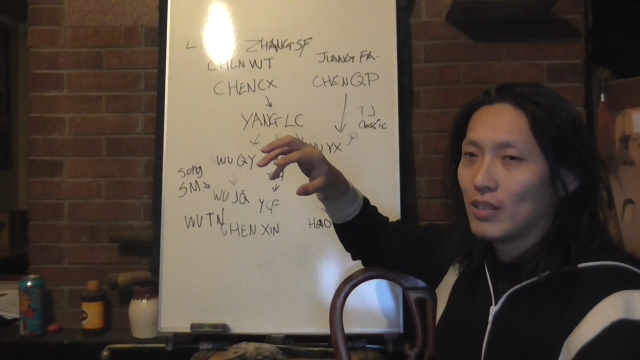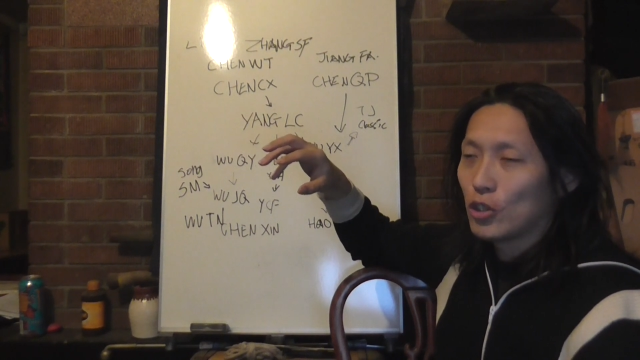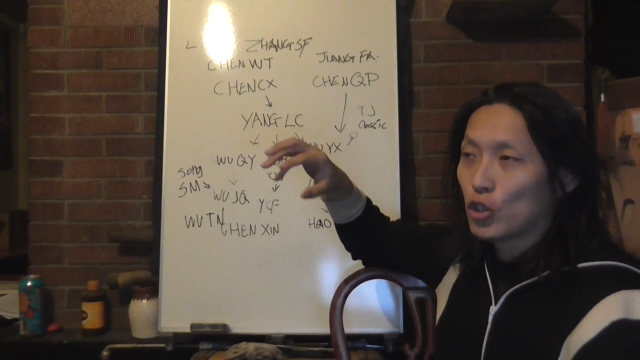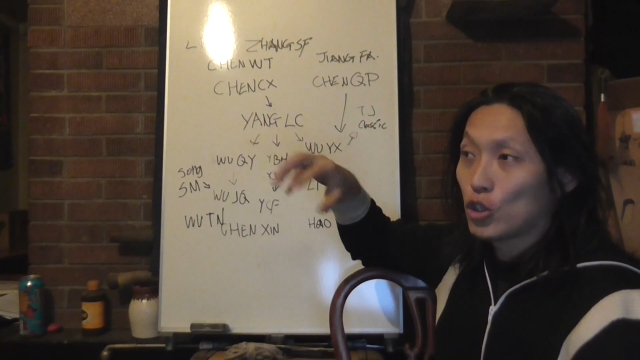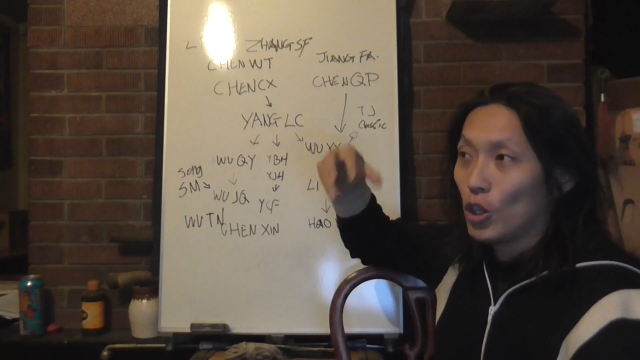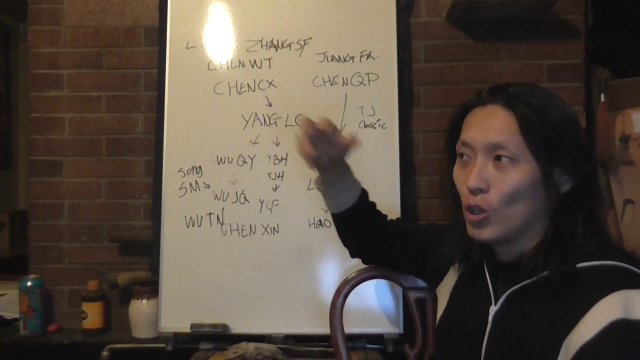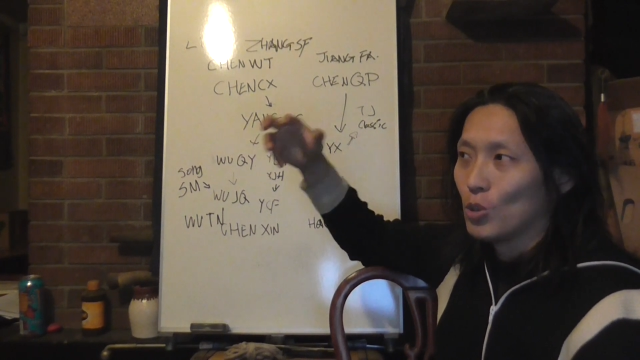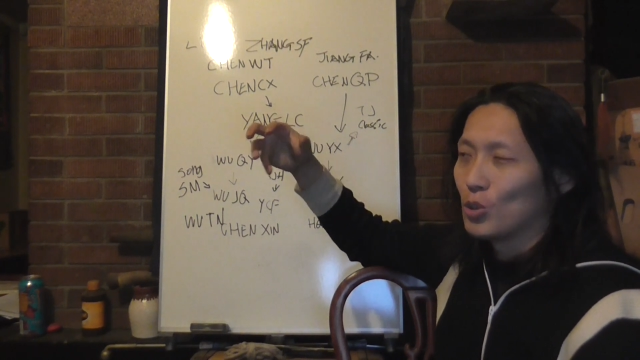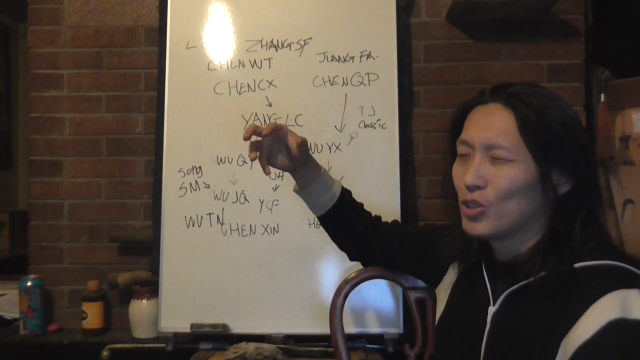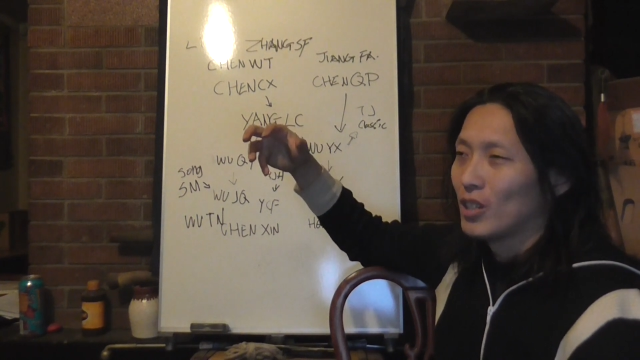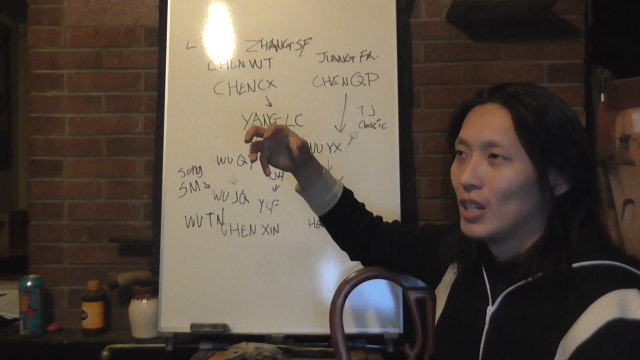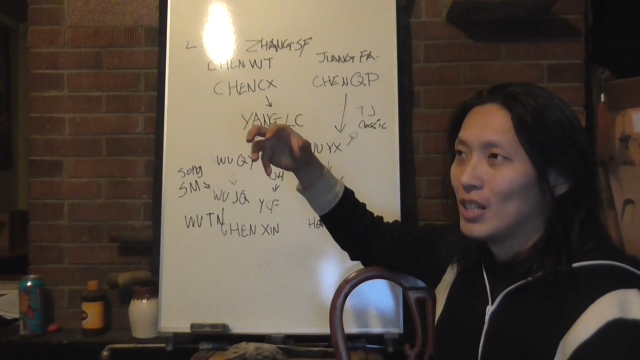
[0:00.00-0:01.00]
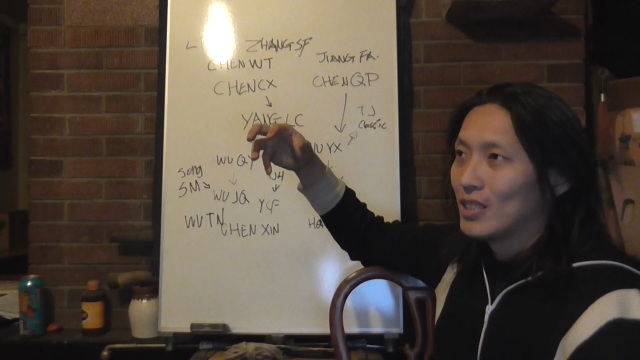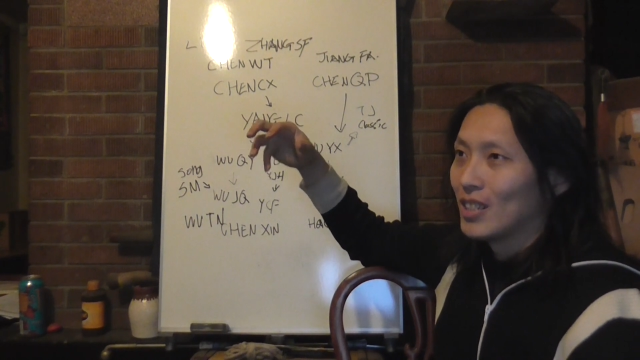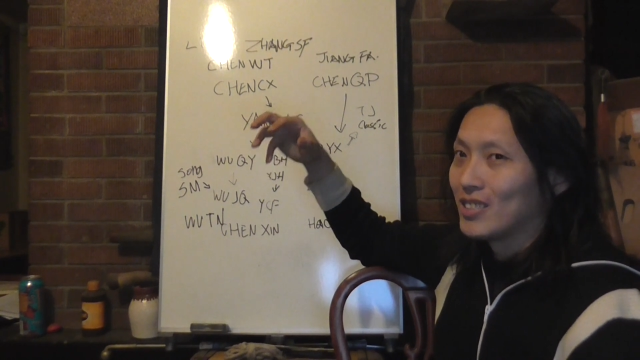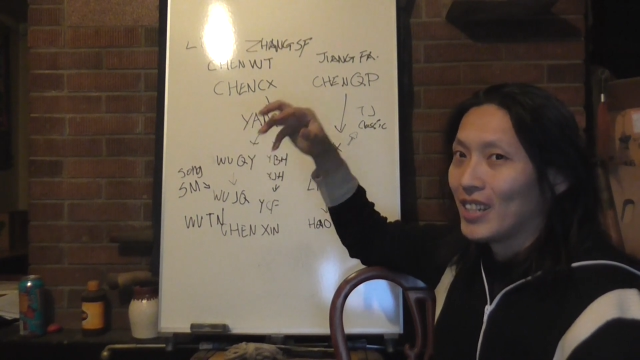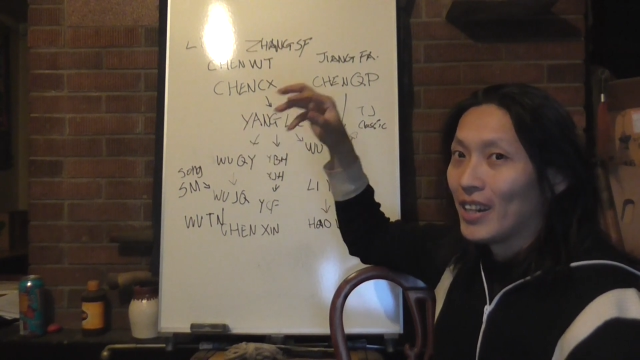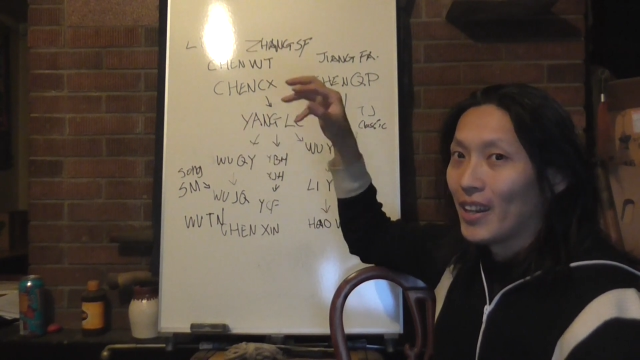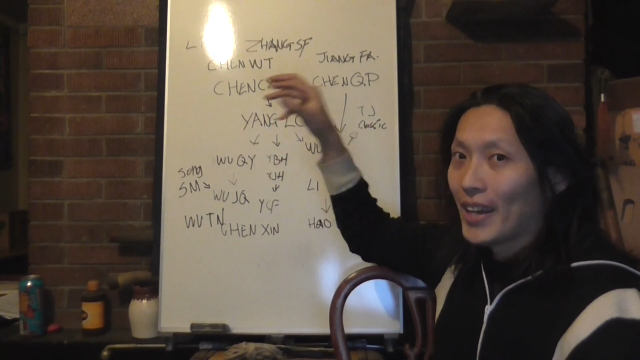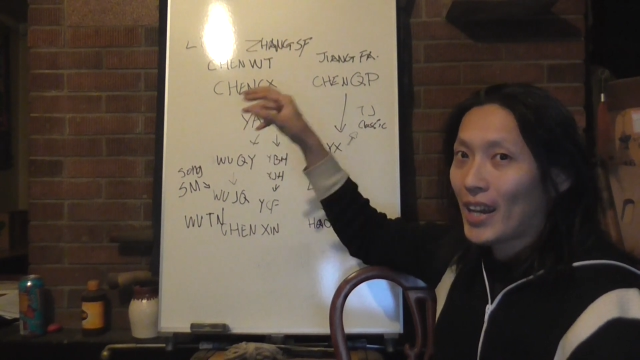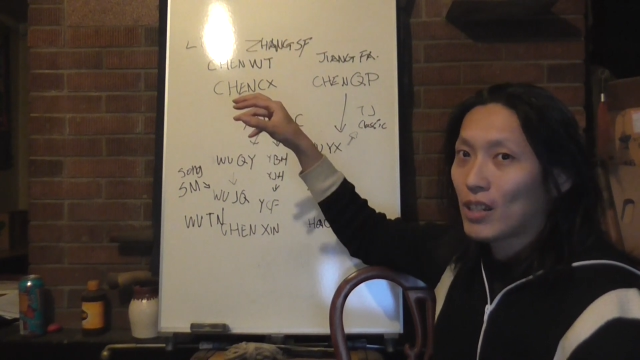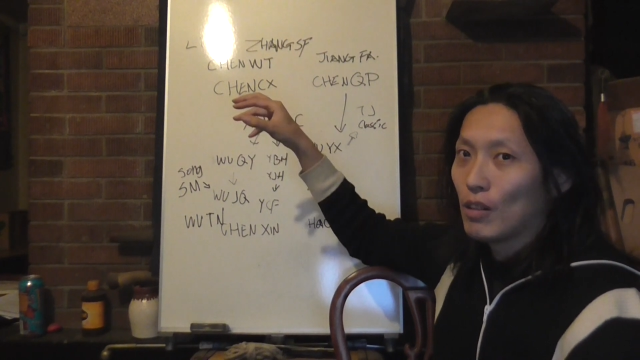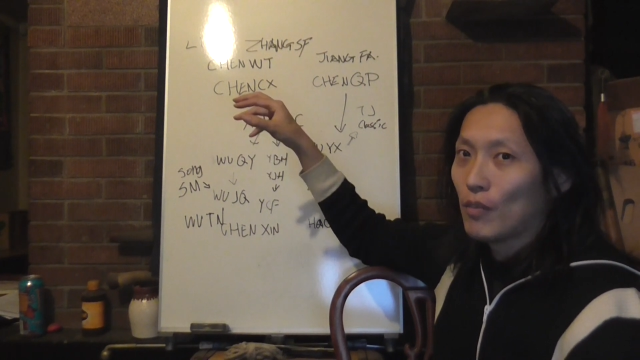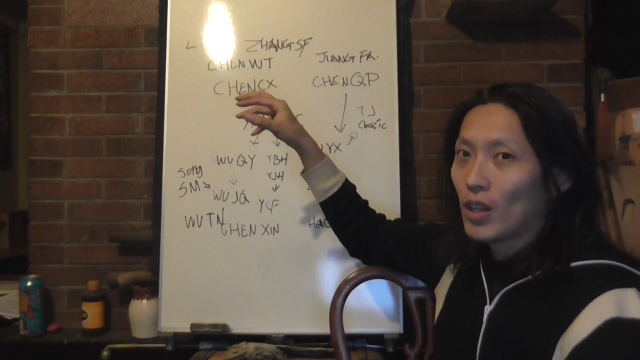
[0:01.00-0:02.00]
shows that they
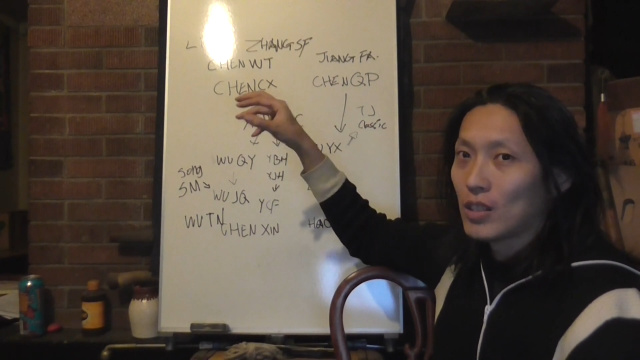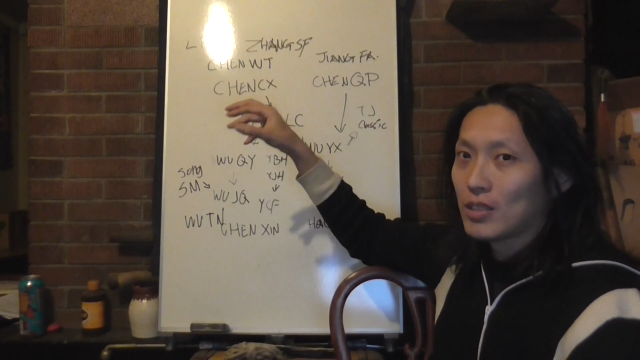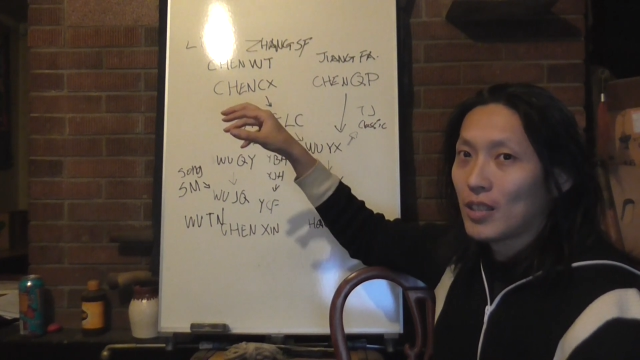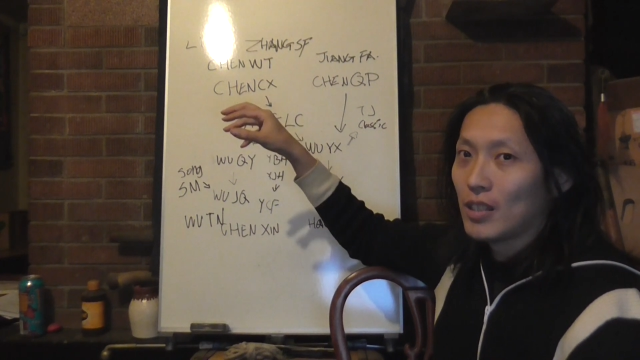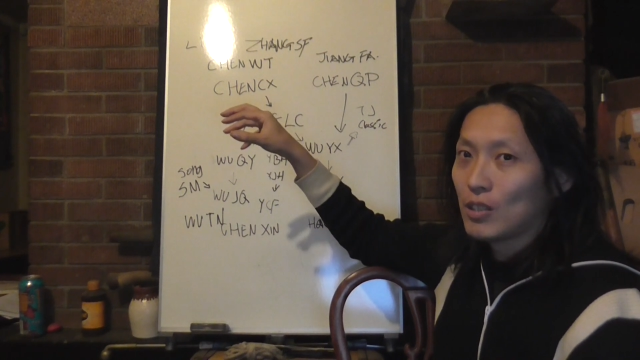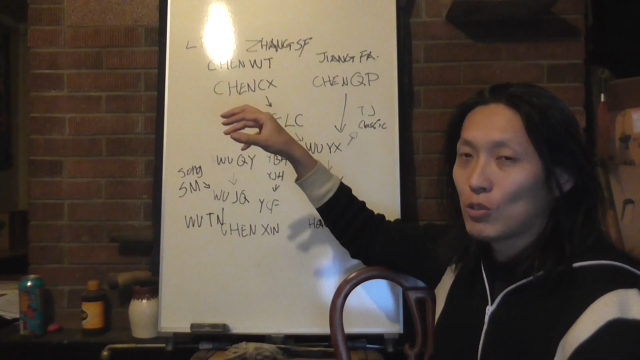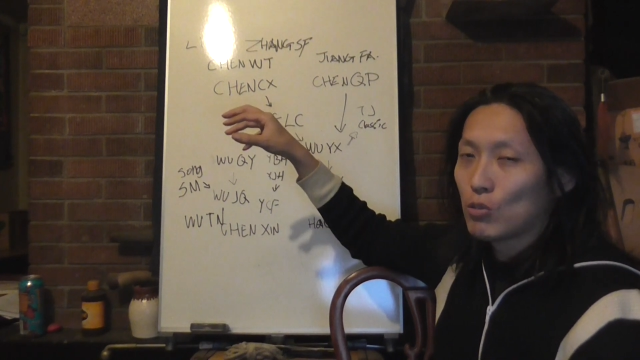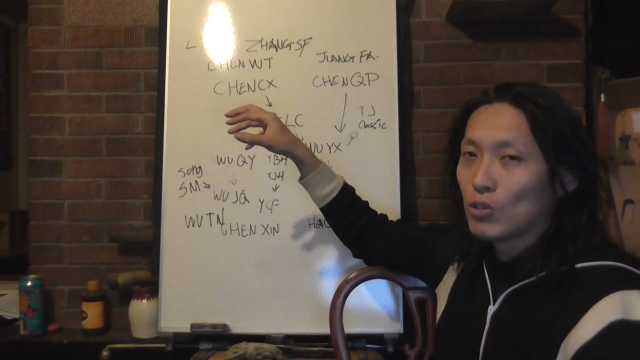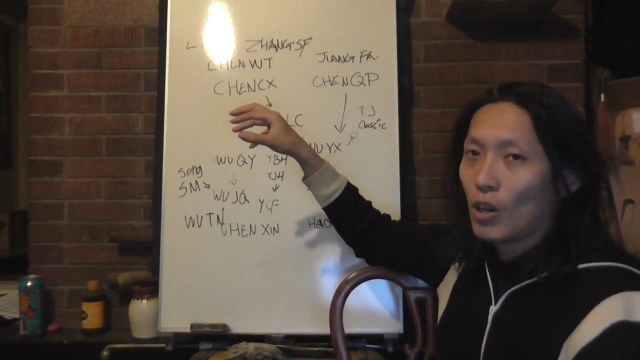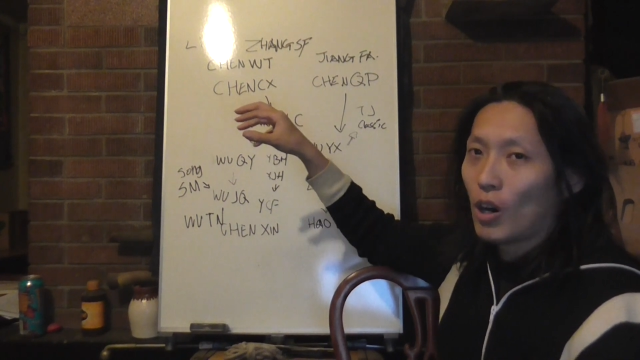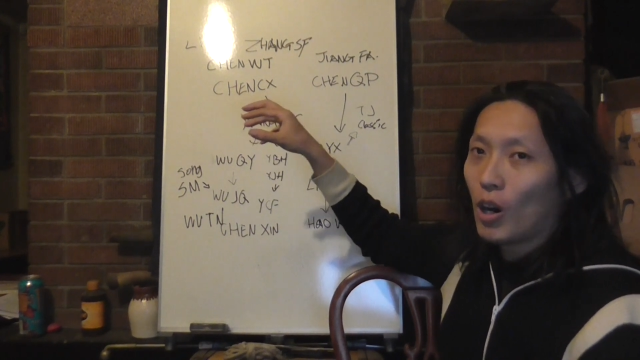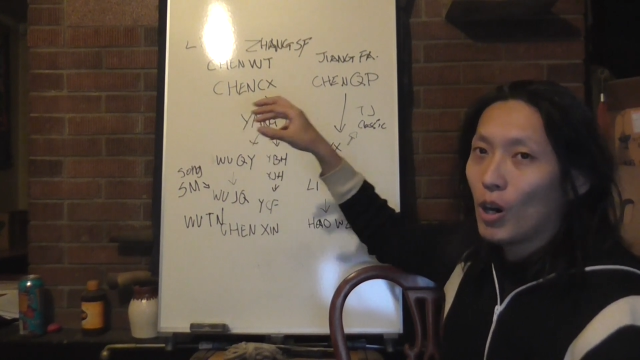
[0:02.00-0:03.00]
lack of understanding to the